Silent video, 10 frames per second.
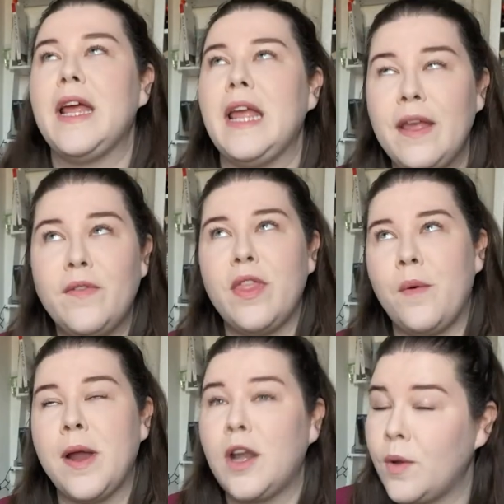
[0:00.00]
Even
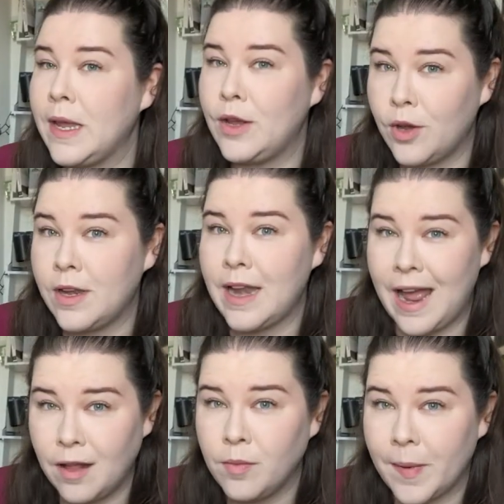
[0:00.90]
though I know he couldn't
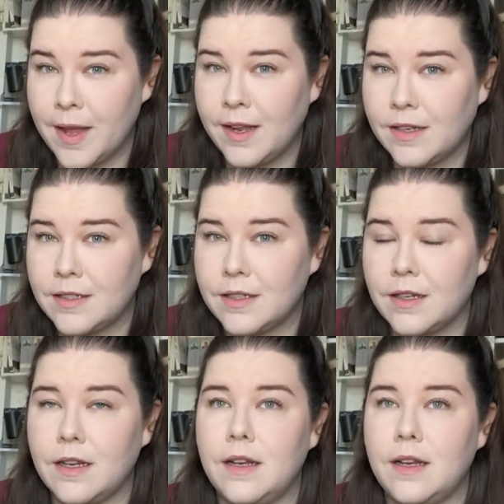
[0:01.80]
help it,